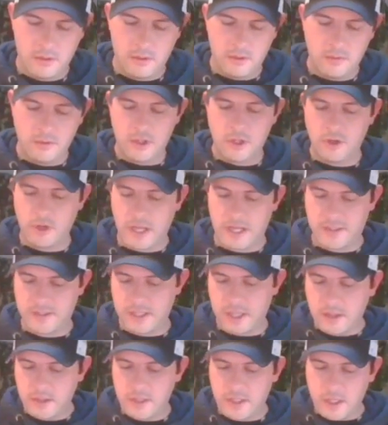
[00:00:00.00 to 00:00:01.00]
then they're not
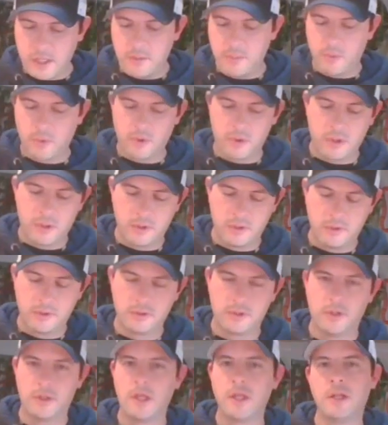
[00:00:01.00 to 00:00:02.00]
selling anymore,
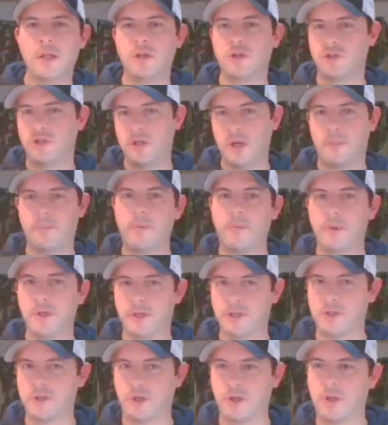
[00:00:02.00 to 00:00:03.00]
so then they just dump them into
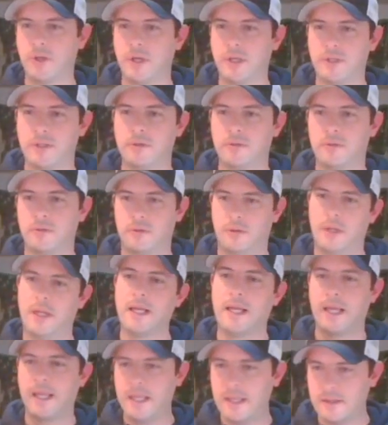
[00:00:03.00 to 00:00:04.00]
circulation. Like,
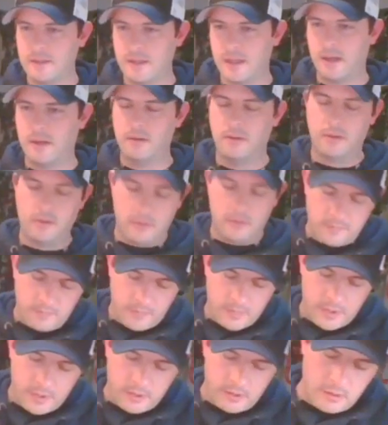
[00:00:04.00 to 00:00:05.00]
I get that.
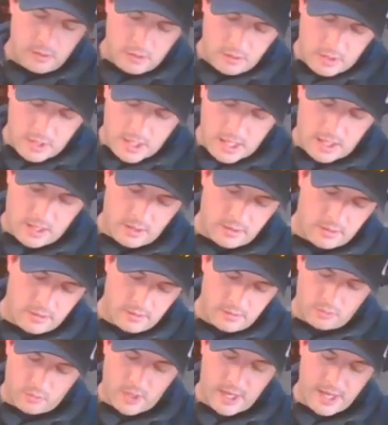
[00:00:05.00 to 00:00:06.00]
Now,
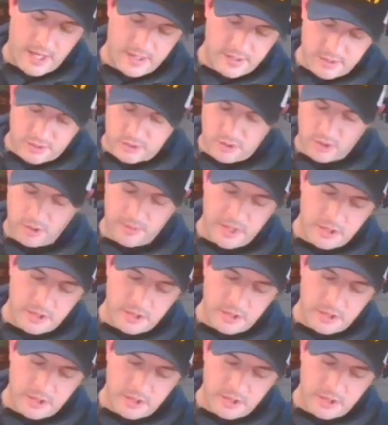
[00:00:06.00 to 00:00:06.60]
why is there so many